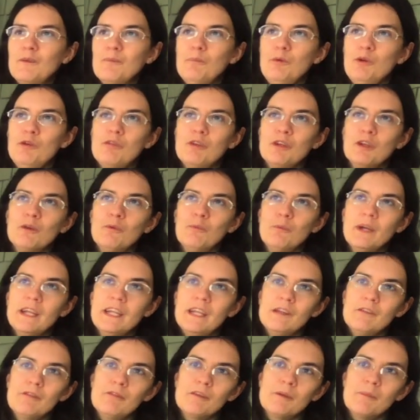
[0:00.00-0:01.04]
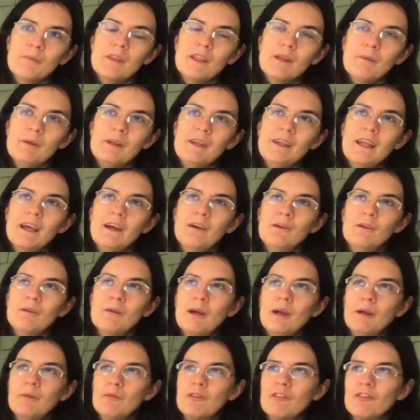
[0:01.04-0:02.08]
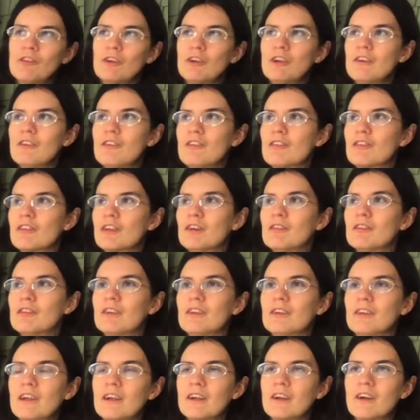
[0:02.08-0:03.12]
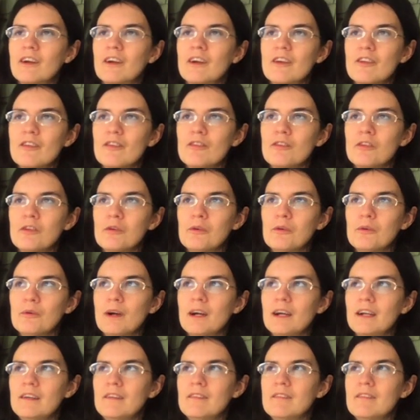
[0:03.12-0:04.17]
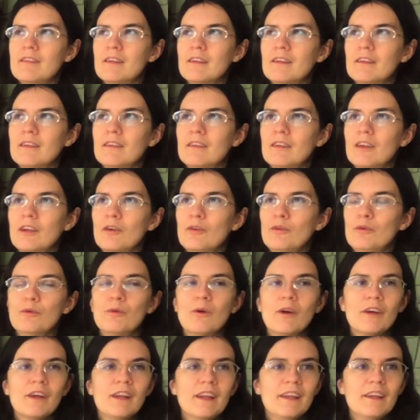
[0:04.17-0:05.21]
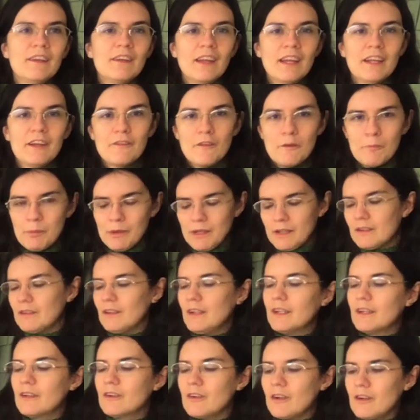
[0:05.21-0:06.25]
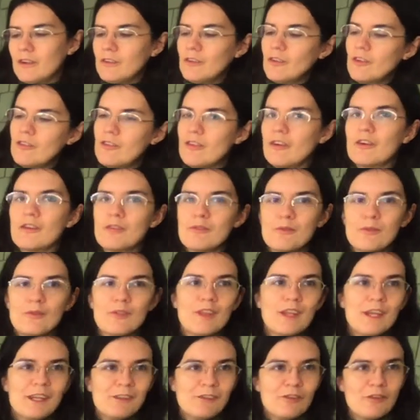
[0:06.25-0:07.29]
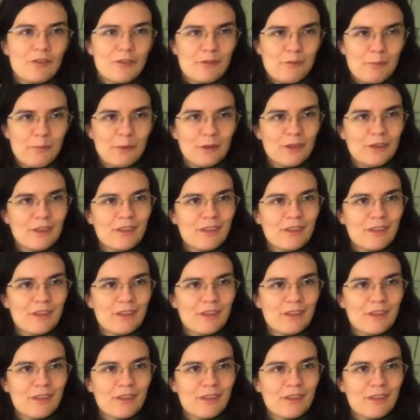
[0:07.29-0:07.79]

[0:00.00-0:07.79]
moving away from them, and now I'm starting to discover a lot of artists who I didn't know, who aren't in like the big like Gardner's Art Through the Ages book,